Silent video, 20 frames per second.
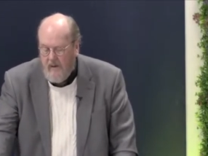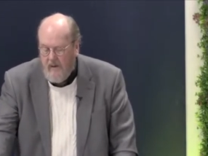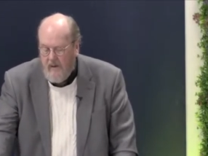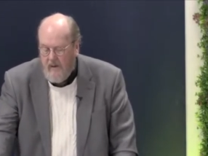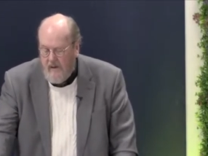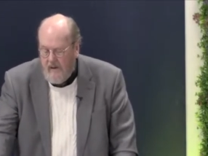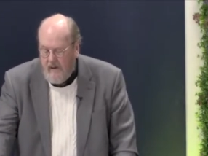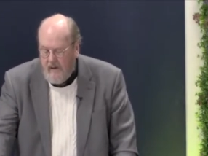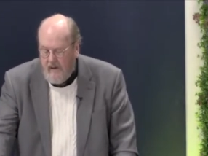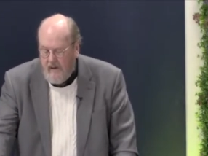
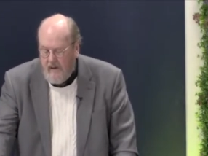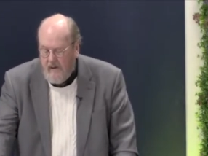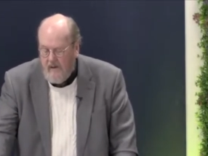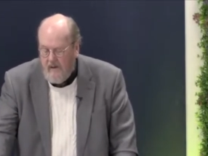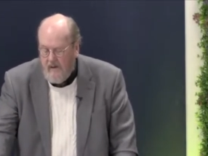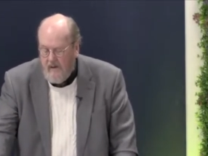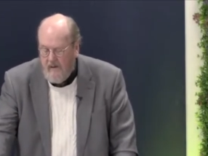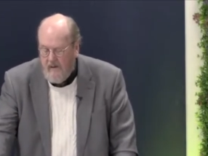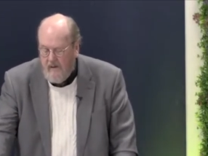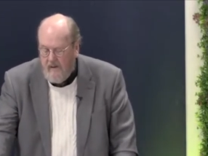in
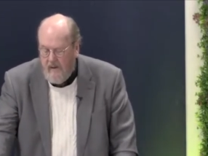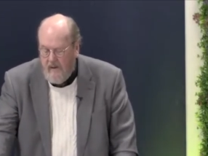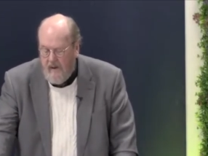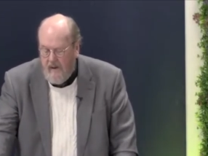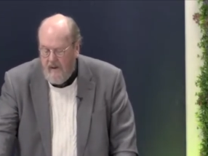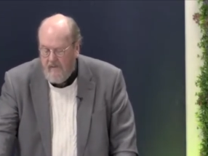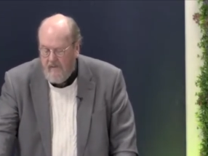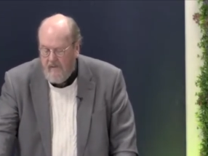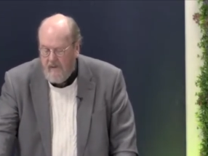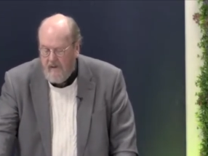the
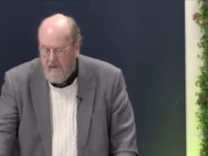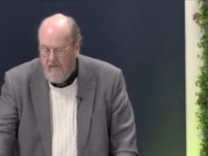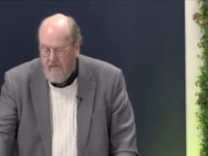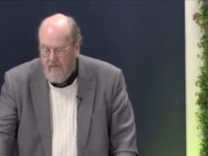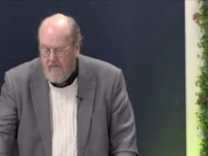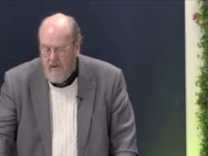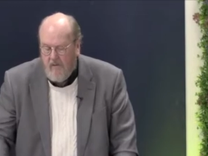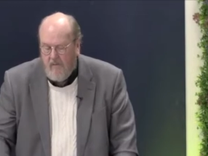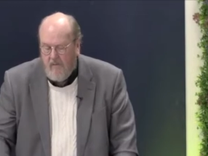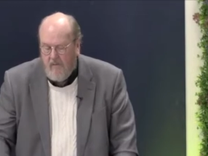heavenly
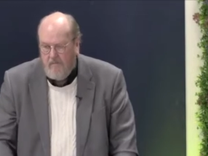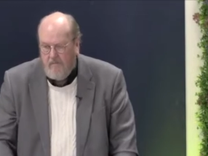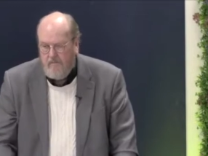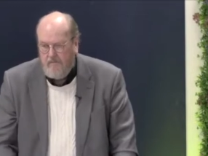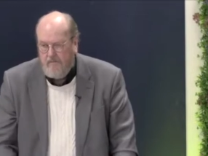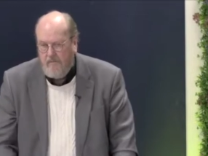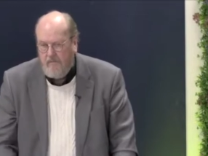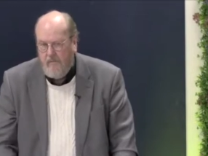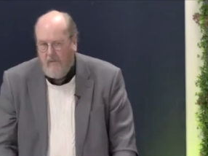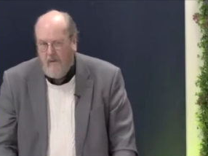realm.
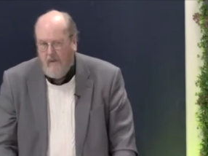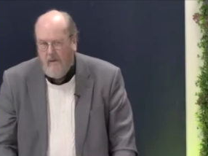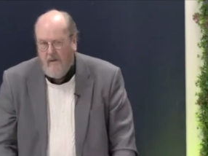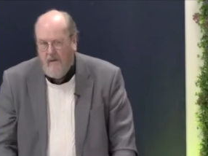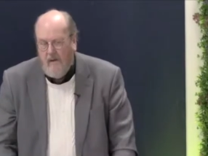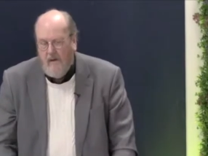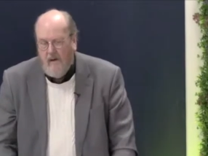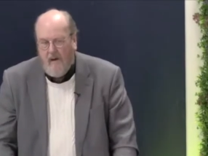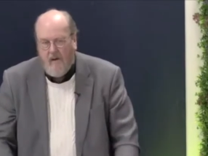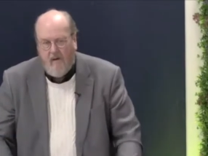
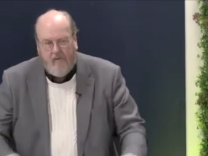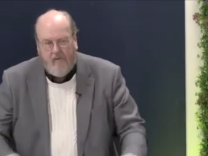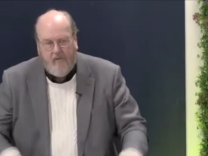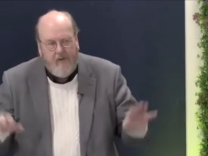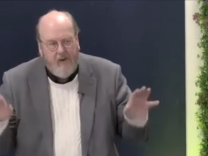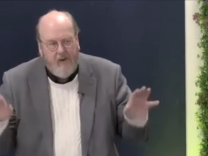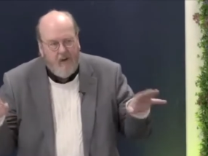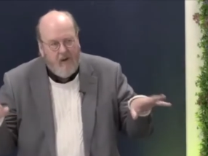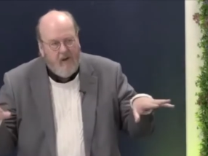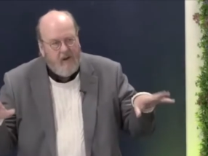And I
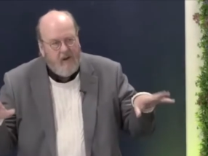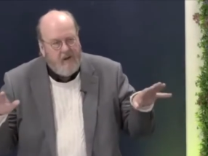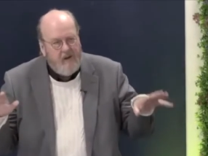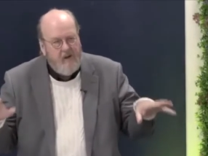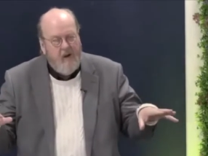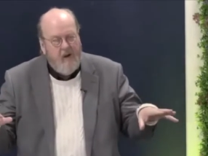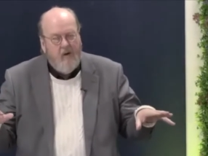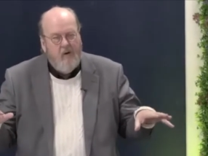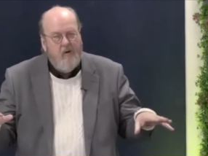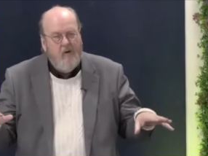feel like, you
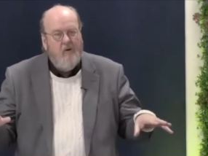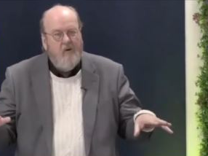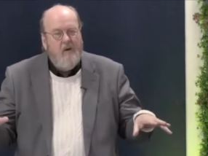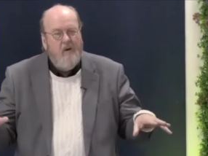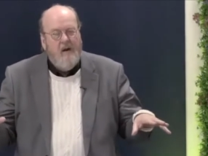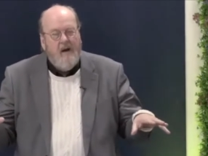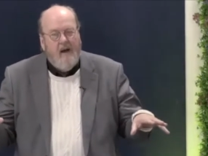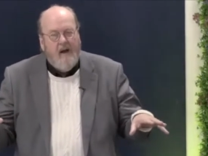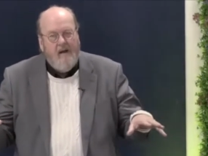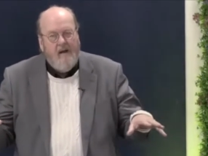know,
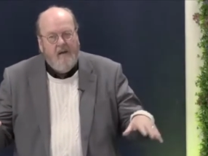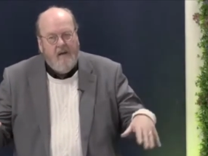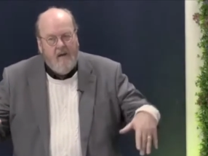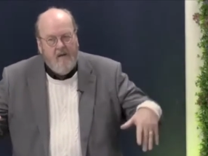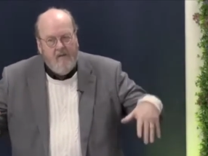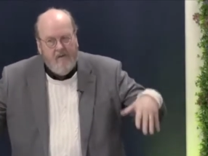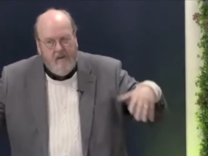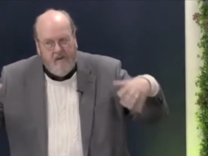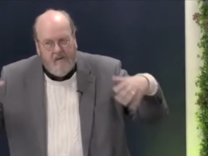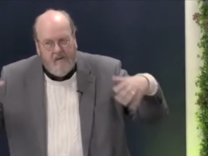
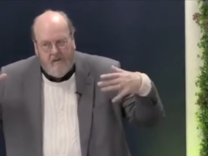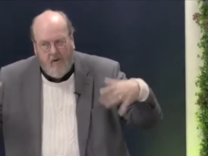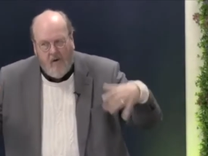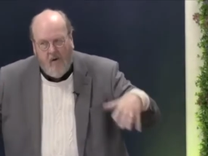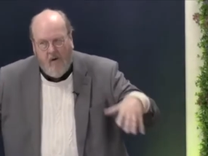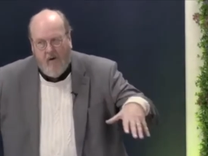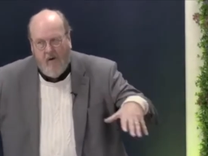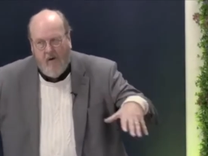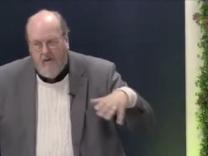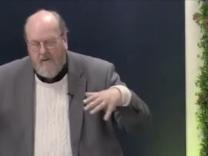even as
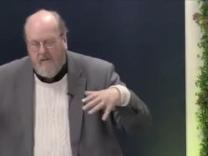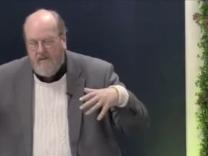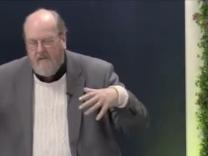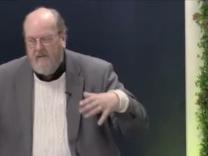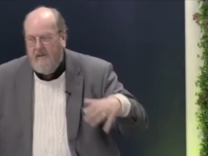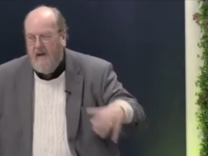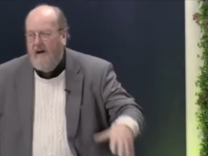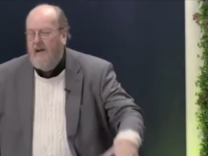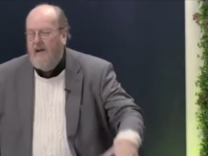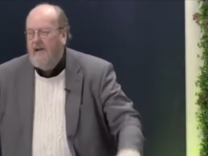God is
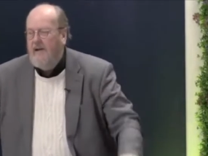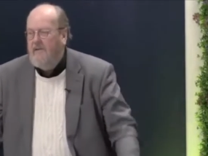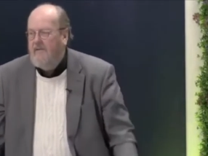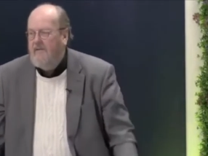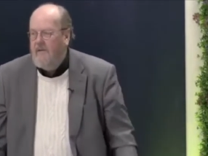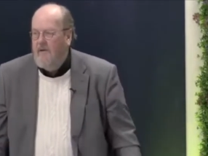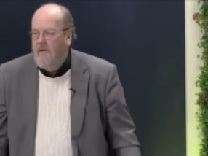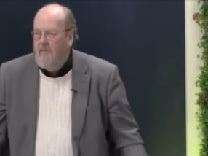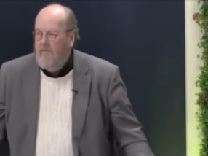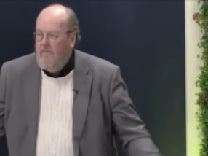starting
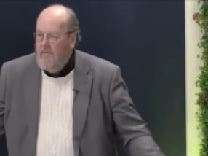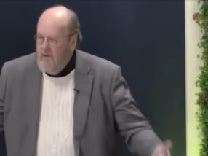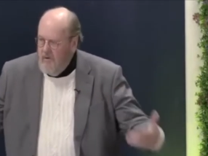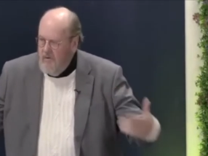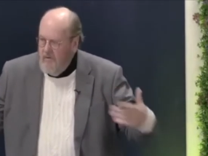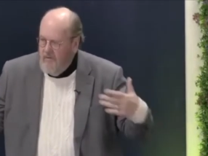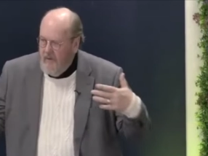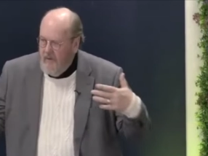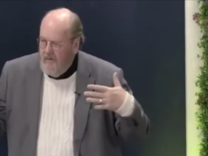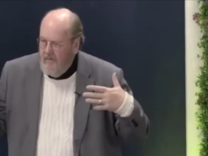to
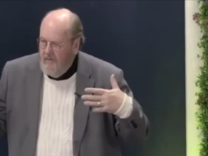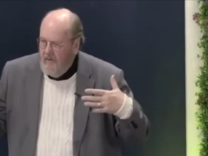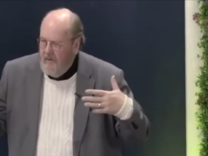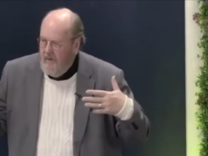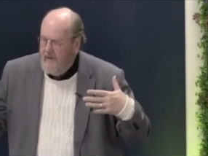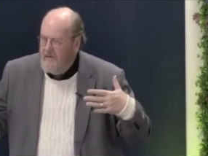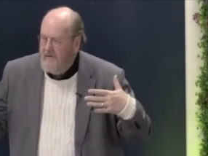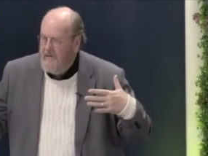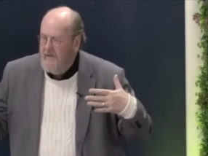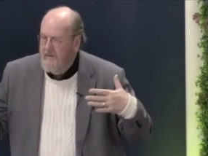move, I feel
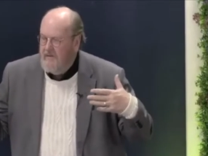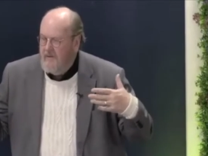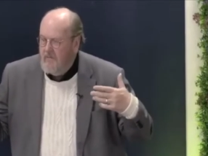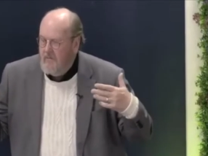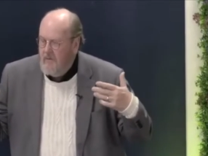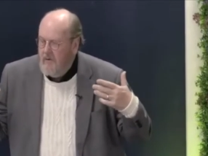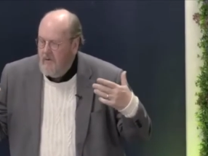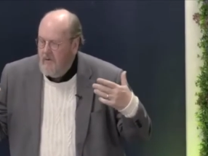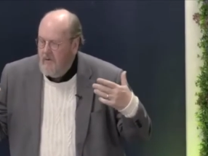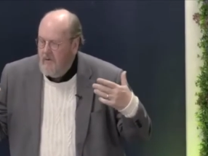like there's a
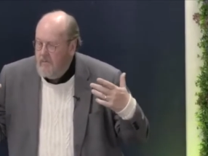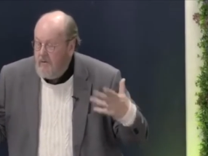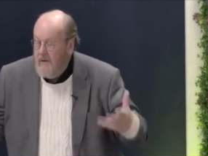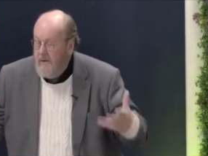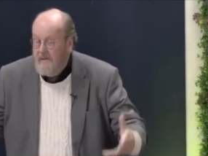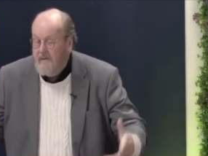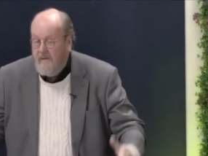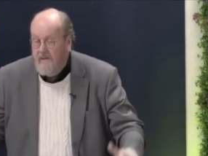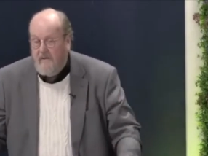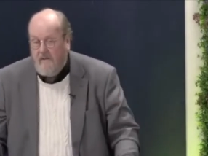real
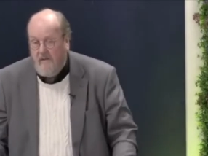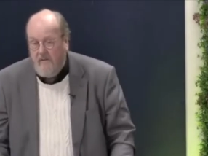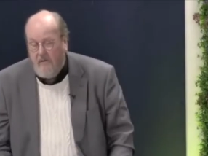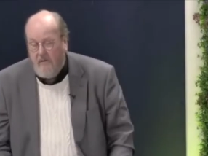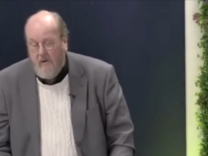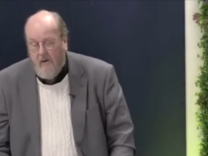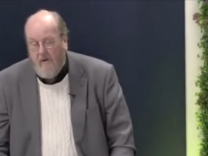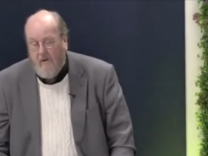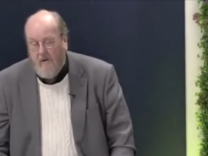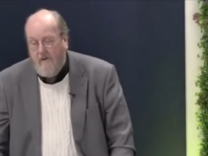presence of
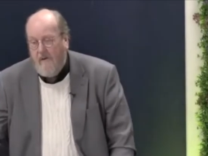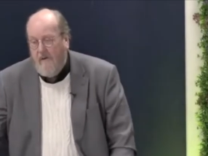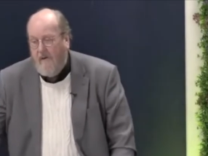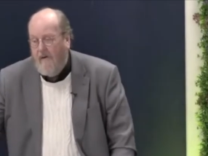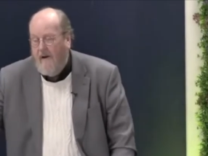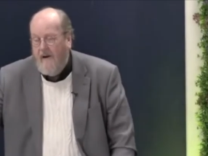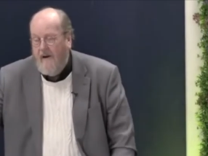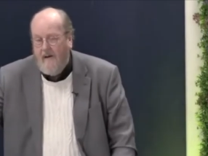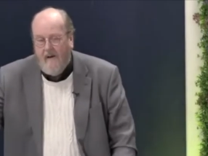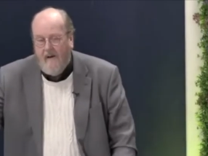God. You know,
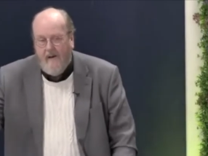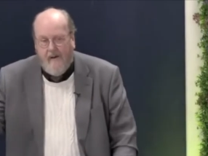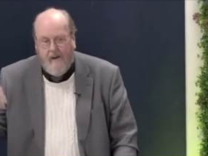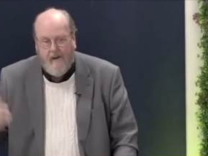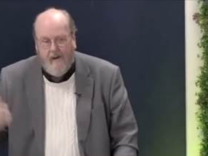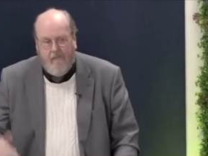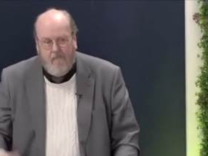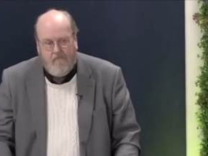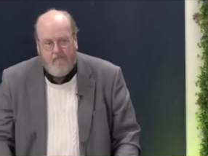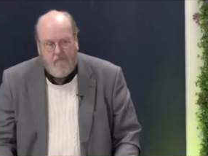I had a
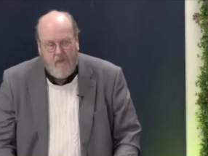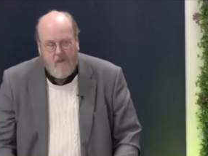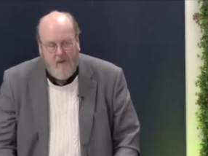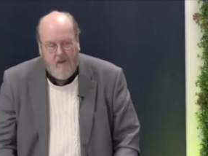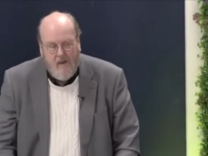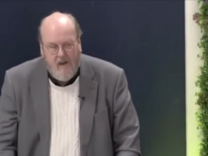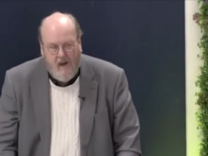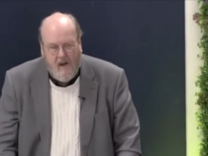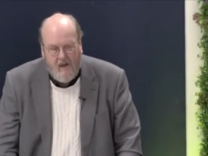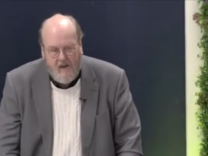um,
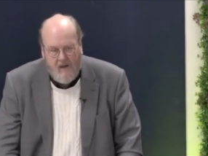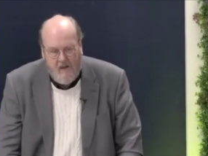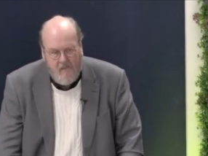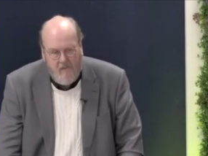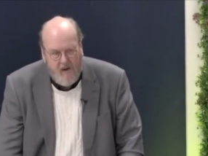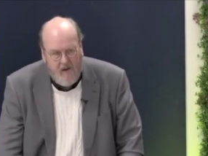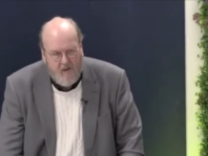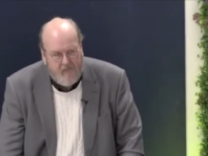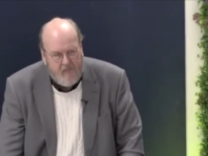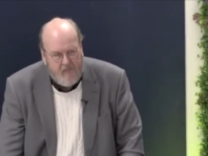an
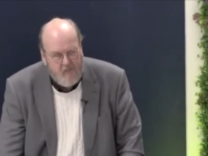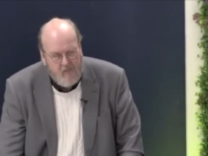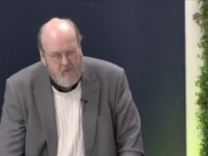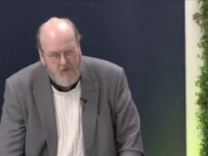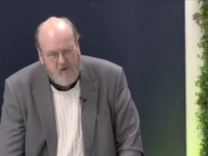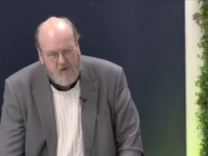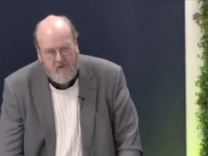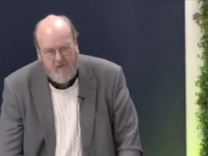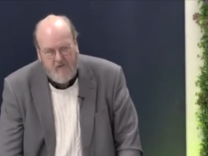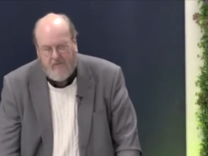email from
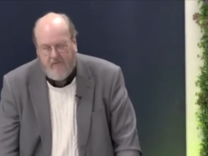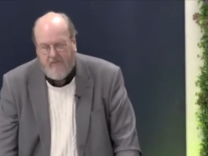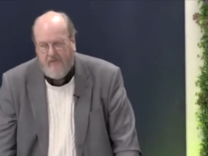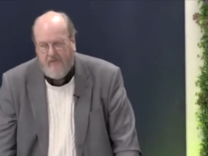Jeff